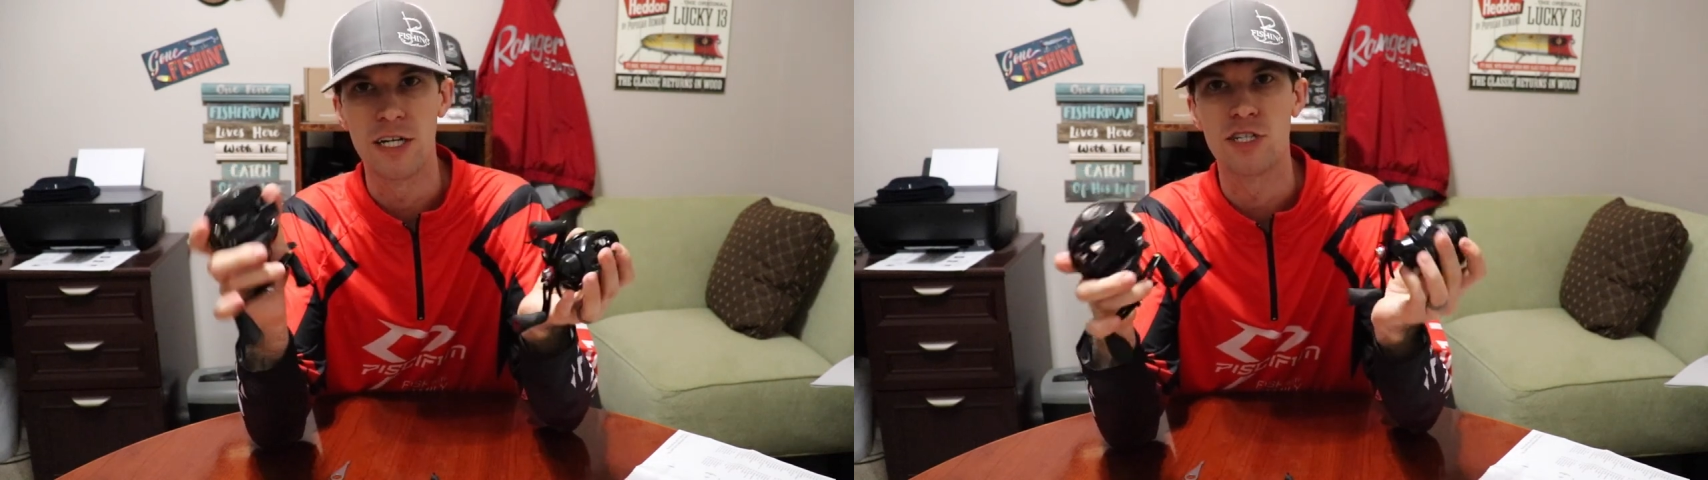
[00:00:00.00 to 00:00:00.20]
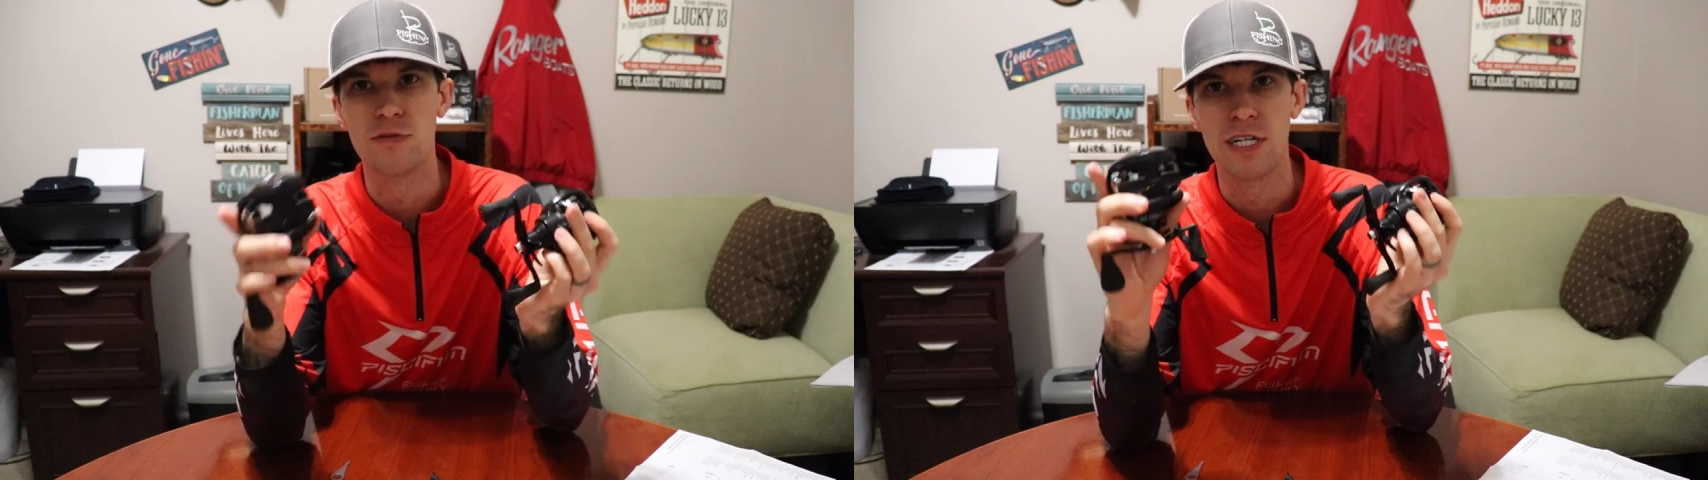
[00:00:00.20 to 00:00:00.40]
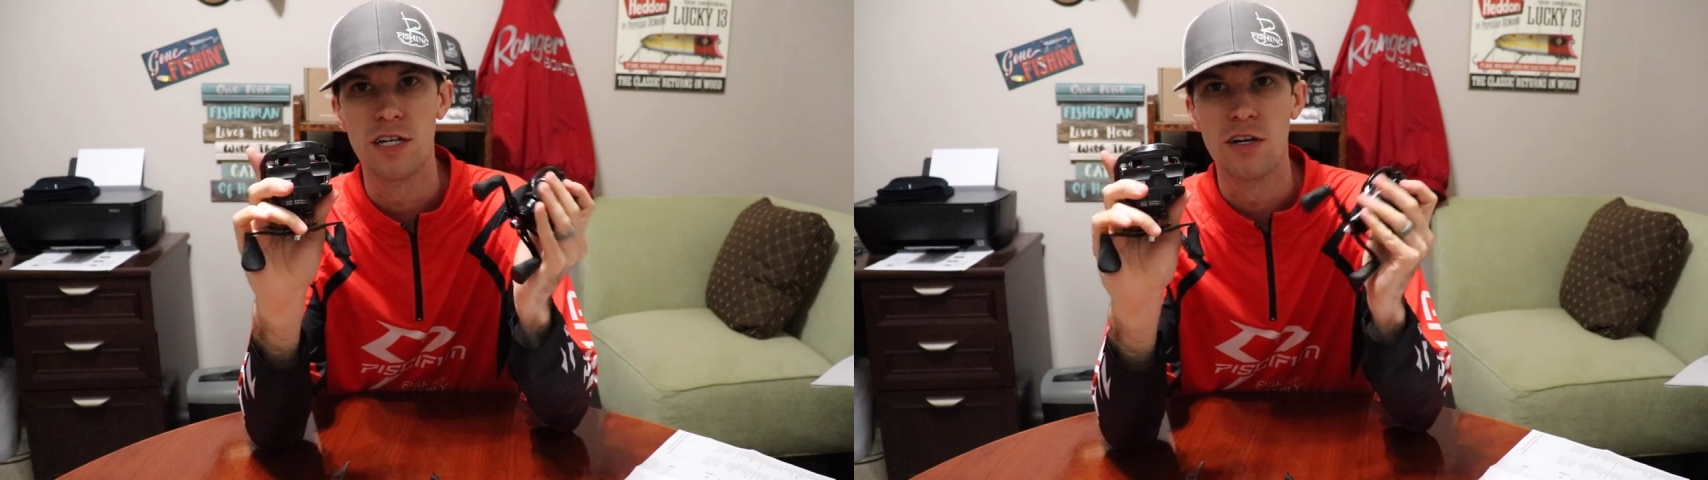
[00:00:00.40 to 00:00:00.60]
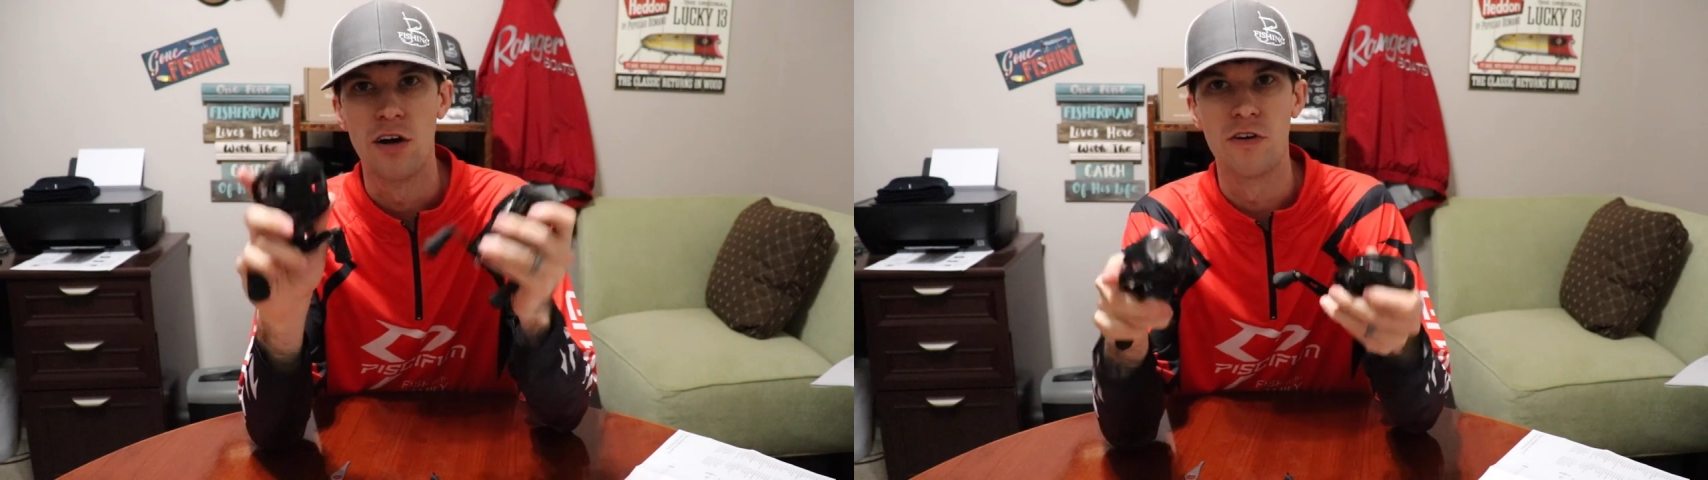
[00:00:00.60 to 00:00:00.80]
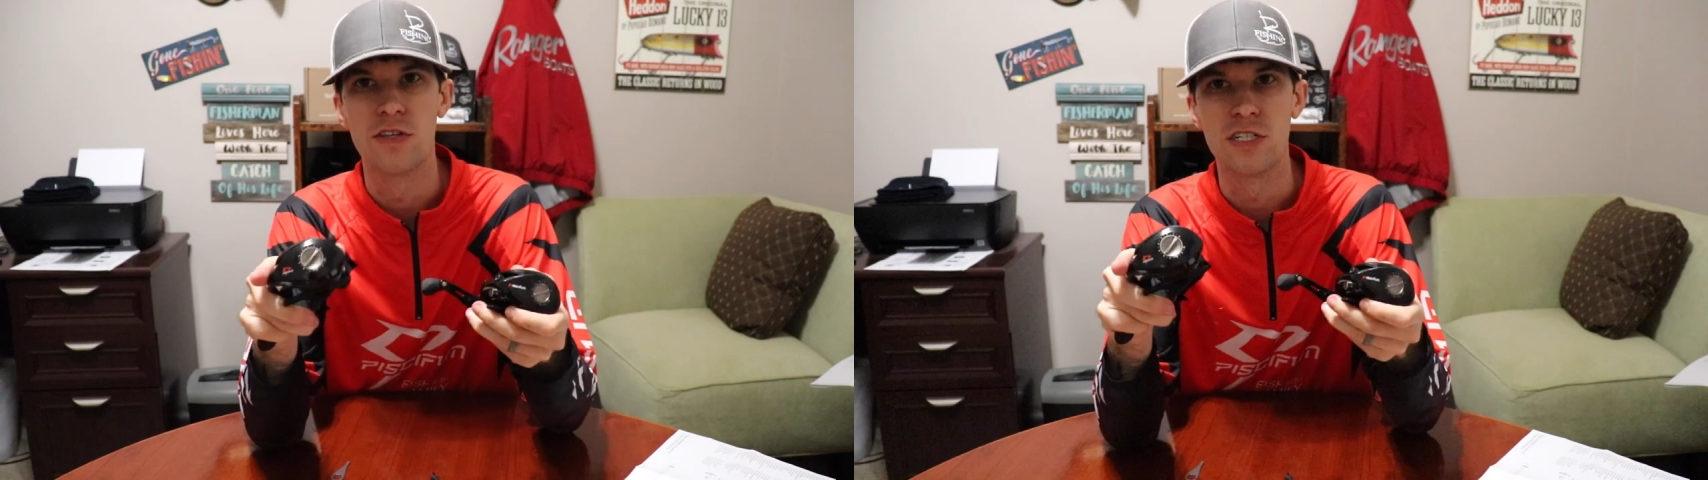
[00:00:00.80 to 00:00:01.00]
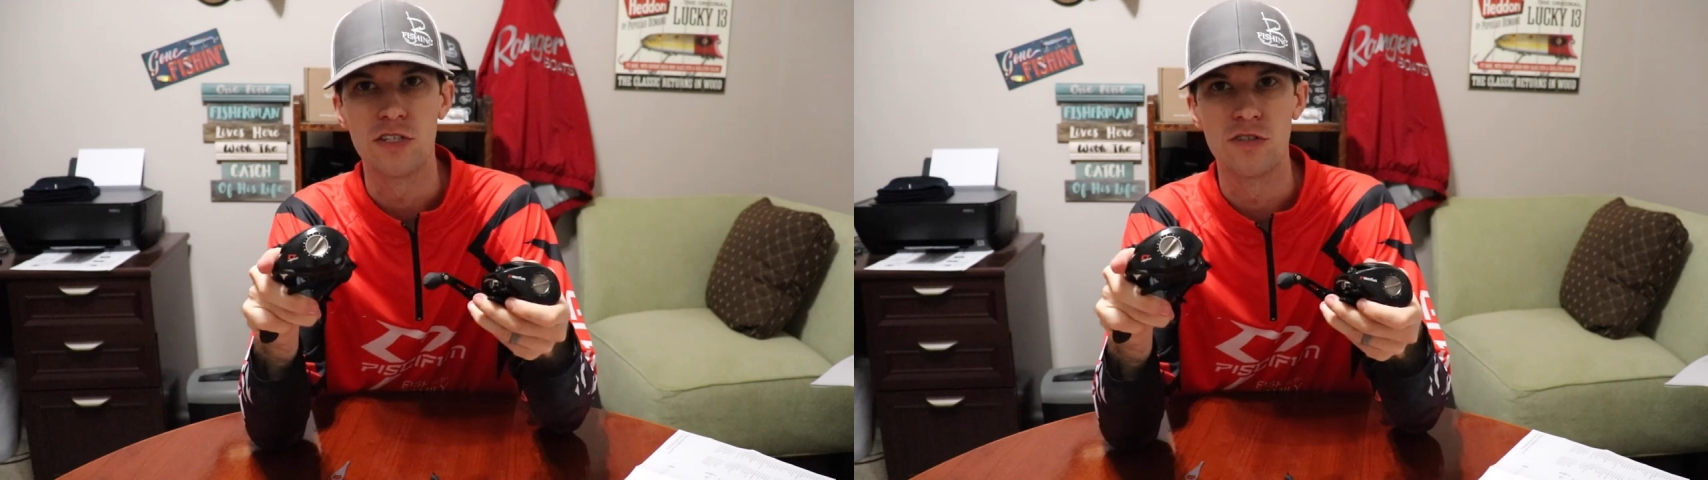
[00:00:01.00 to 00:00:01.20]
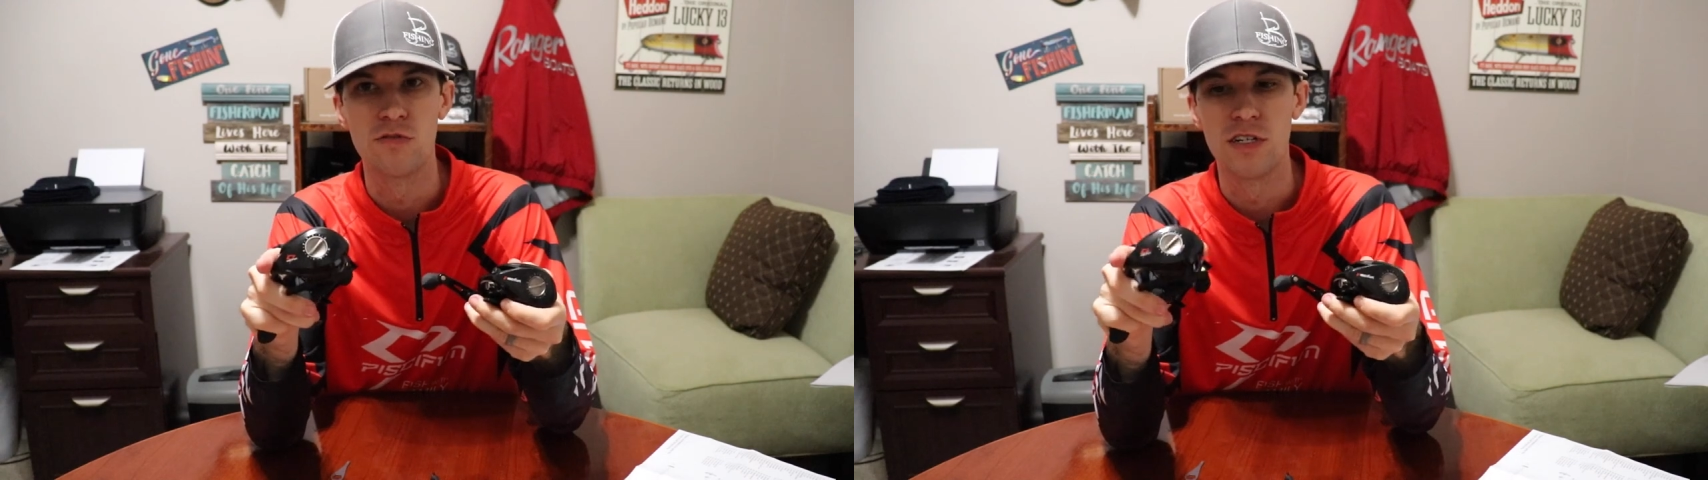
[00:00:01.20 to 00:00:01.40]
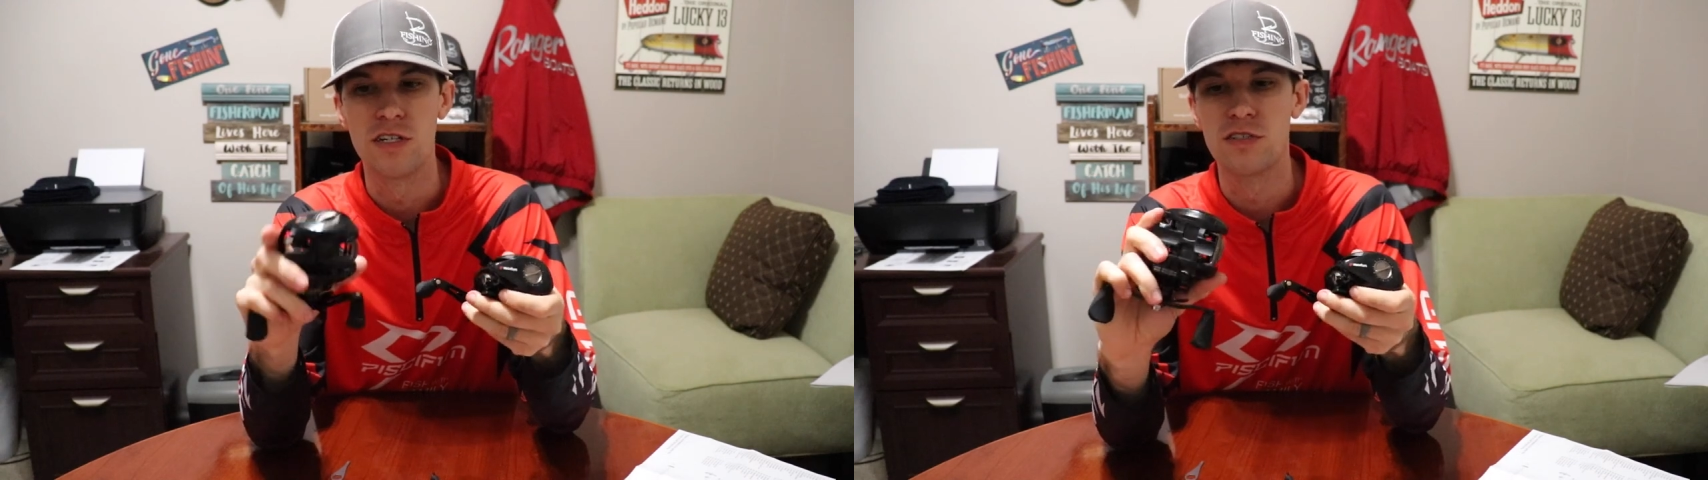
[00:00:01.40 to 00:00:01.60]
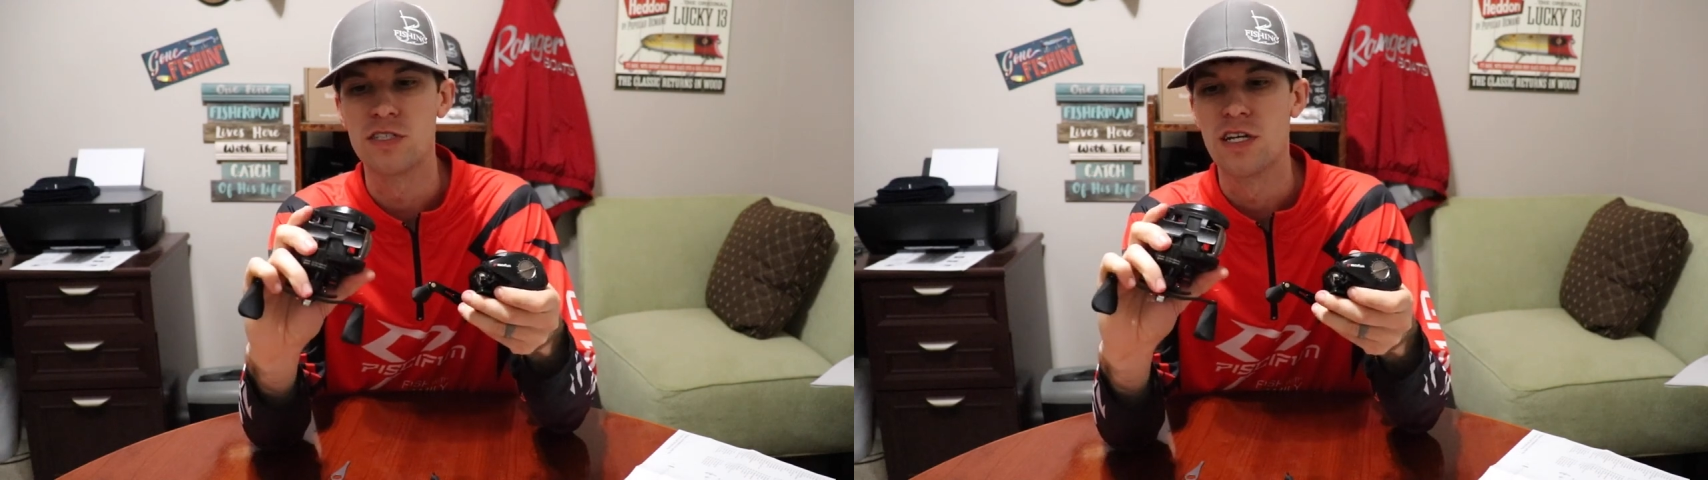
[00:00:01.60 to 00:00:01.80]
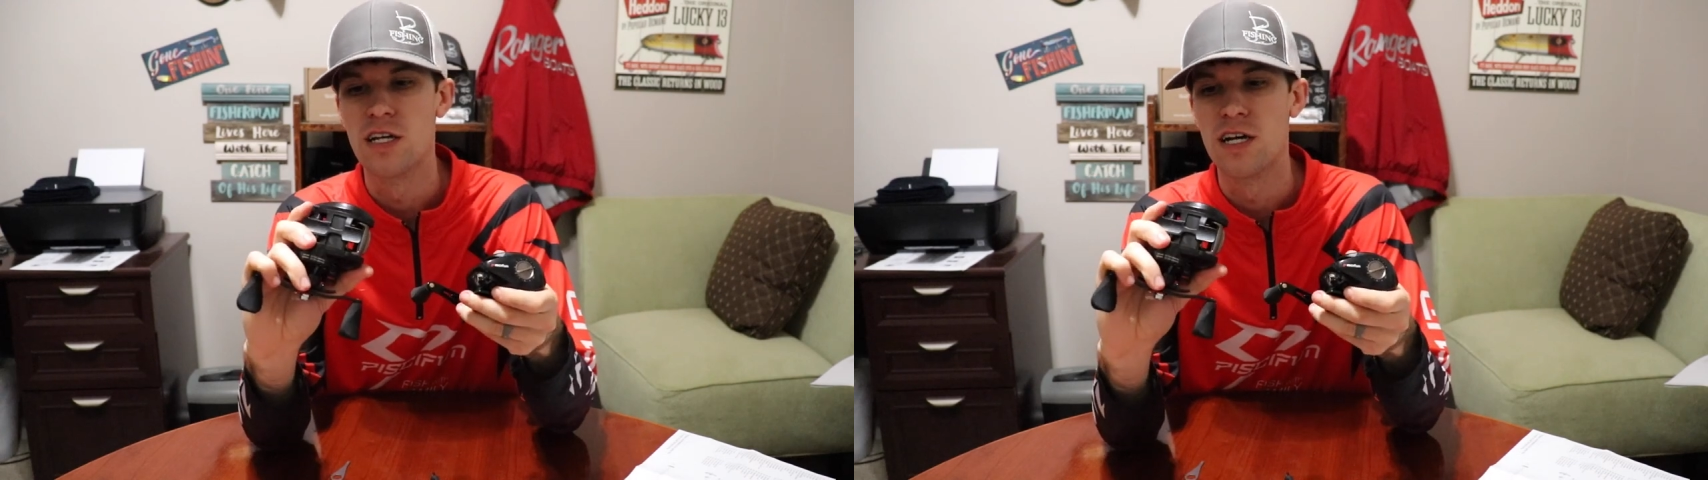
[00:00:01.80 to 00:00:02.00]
measurement on these two reels.